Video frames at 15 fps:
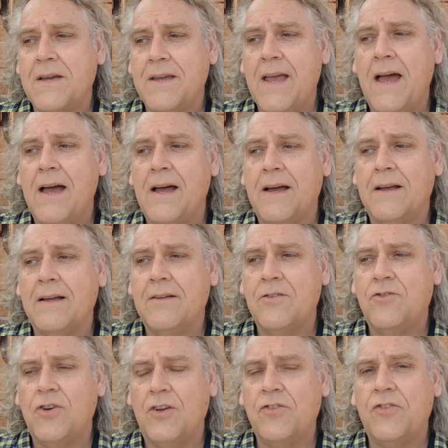yeah,
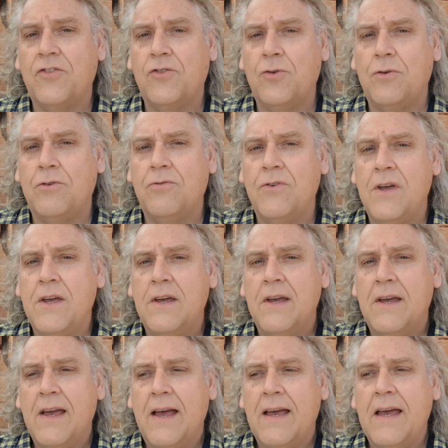just sort of
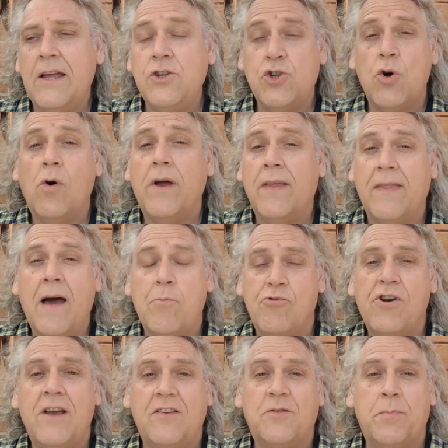enjoying that
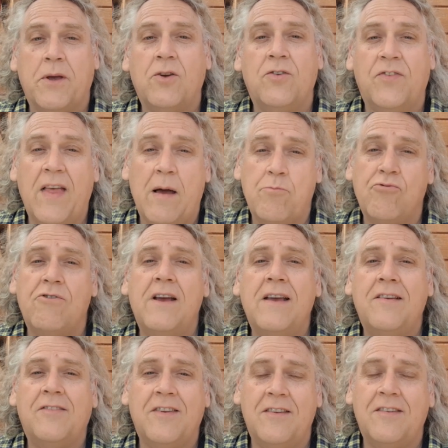breeze because that
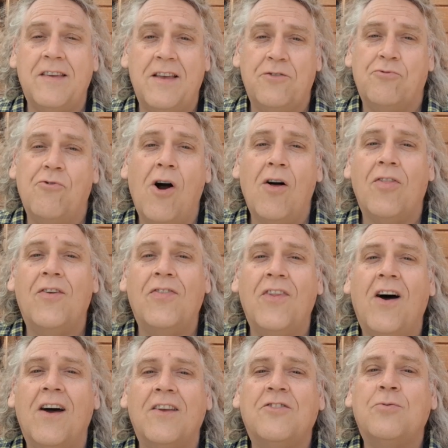breeze is, is rather
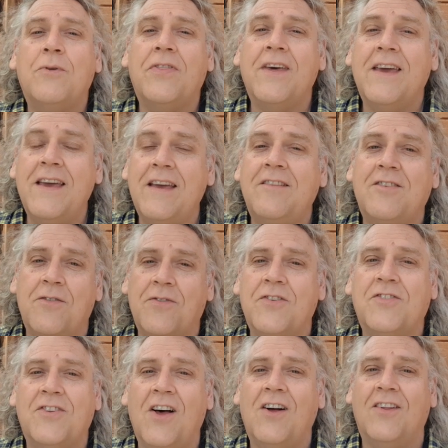nice with the heat of the
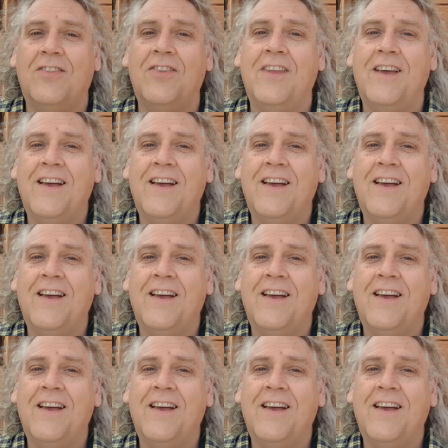sun